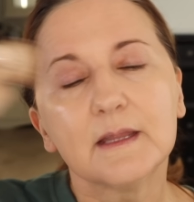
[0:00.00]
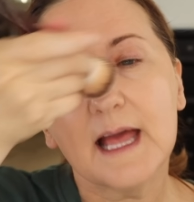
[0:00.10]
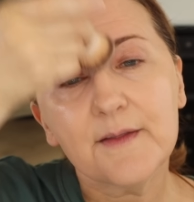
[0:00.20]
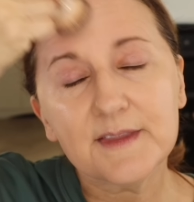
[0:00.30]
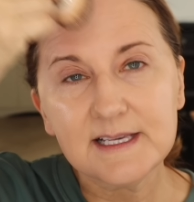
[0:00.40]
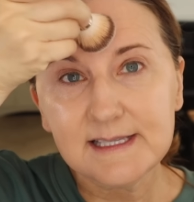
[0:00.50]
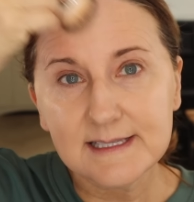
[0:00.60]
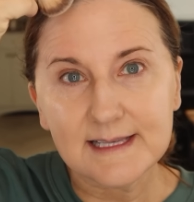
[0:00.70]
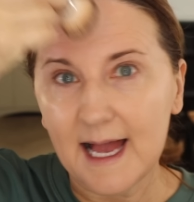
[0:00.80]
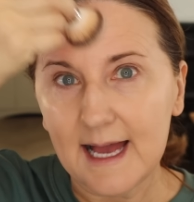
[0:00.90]
Now this
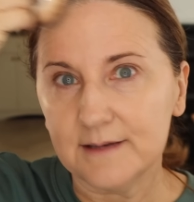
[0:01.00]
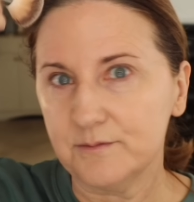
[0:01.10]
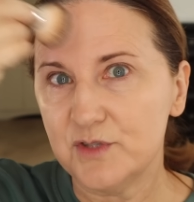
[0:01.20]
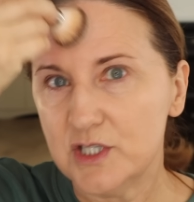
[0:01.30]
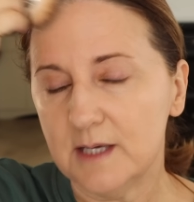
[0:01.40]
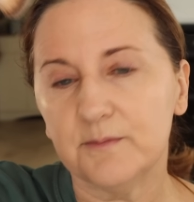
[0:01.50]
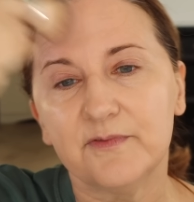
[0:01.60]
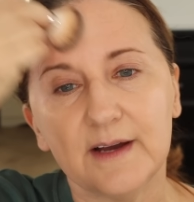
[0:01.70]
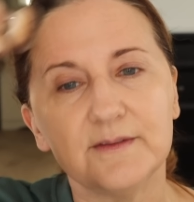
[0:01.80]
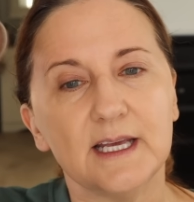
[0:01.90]
is not cheap
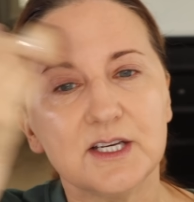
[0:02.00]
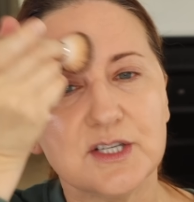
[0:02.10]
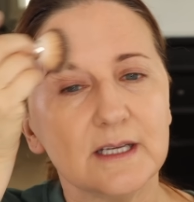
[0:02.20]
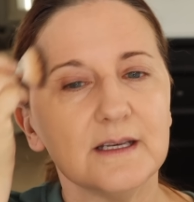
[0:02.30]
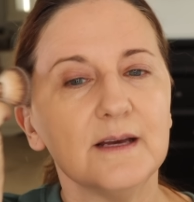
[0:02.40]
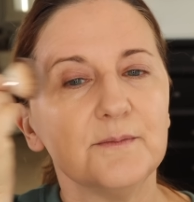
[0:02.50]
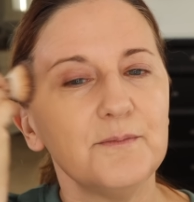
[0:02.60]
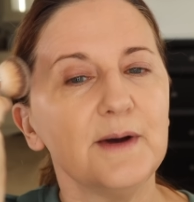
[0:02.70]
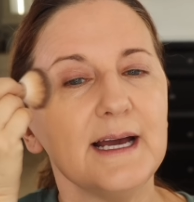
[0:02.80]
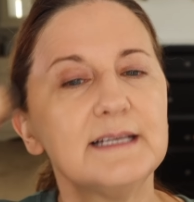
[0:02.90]
foundation,
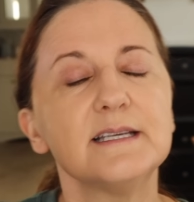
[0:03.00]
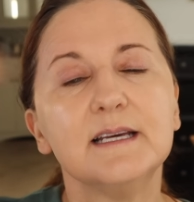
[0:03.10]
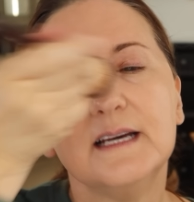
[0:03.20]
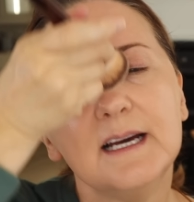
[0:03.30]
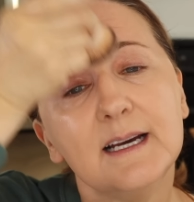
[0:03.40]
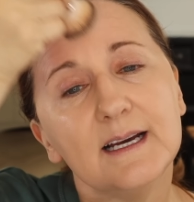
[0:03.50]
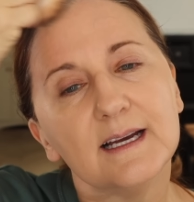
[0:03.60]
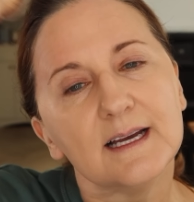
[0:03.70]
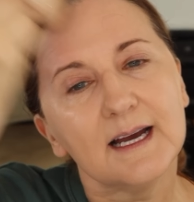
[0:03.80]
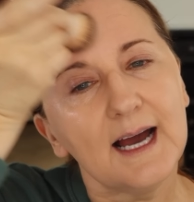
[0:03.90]
but
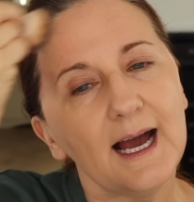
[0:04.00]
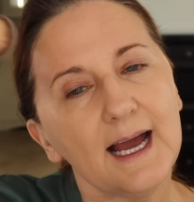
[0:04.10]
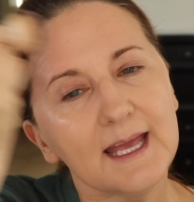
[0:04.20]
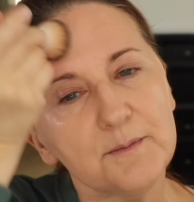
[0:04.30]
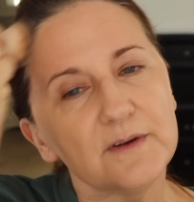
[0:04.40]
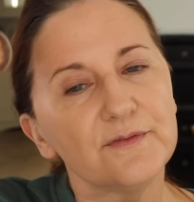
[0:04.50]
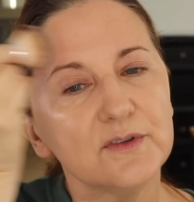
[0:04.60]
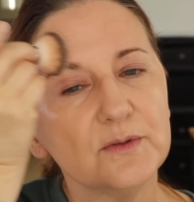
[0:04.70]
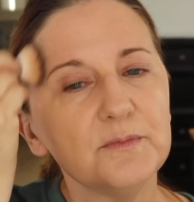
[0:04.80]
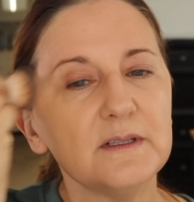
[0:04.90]
I am a
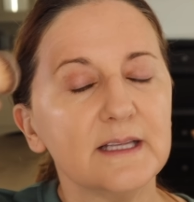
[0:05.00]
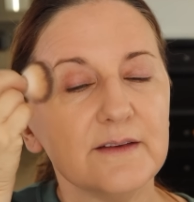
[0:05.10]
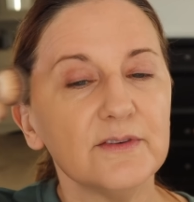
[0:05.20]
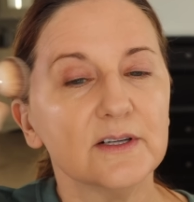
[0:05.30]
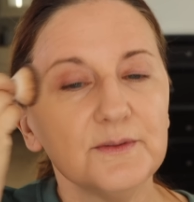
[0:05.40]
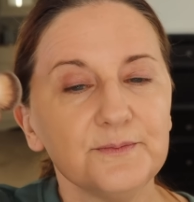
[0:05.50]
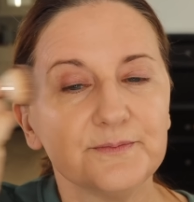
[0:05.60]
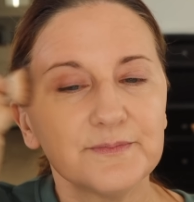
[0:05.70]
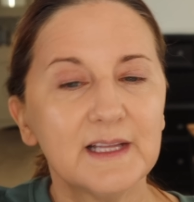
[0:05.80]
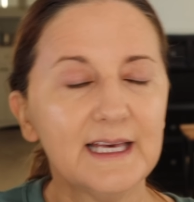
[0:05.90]
firm believer
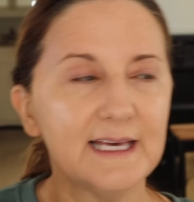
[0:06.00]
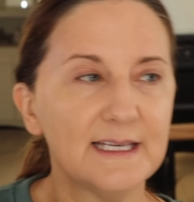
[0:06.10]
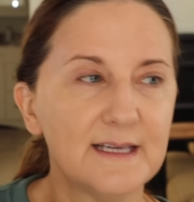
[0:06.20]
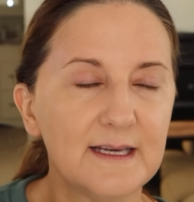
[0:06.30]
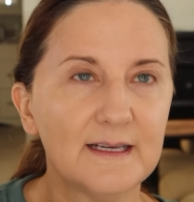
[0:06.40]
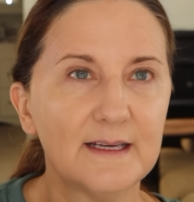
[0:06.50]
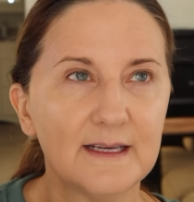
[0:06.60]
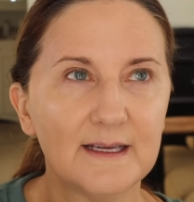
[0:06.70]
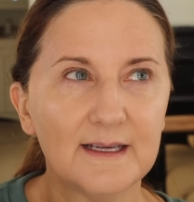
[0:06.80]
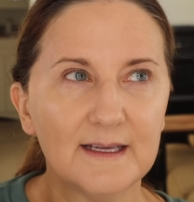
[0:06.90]
in
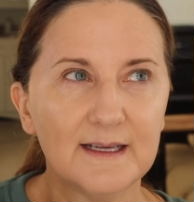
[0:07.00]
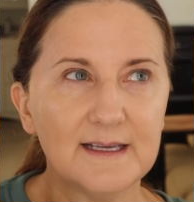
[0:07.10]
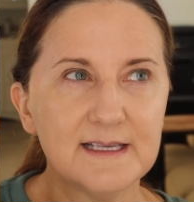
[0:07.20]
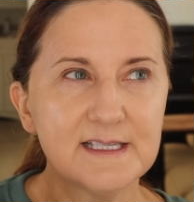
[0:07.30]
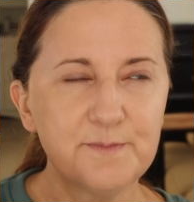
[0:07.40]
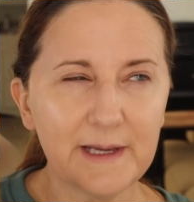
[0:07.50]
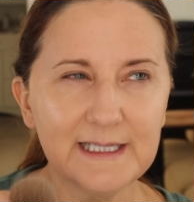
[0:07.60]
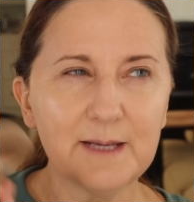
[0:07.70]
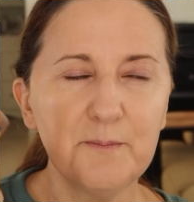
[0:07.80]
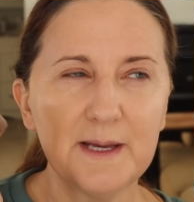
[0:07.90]

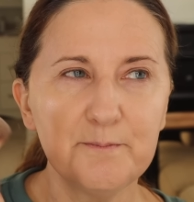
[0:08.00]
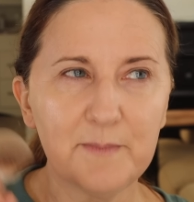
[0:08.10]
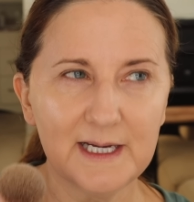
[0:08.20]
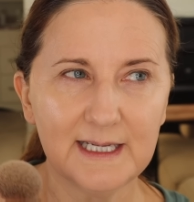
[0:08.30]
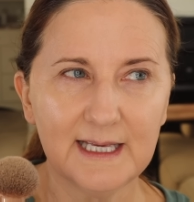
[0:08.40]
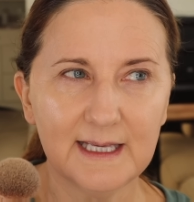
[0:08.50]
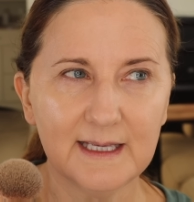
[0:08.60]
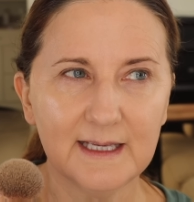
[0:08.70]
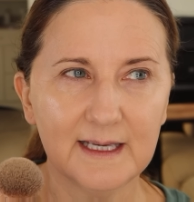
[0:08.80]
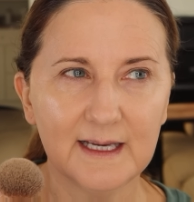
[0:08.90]
spending my money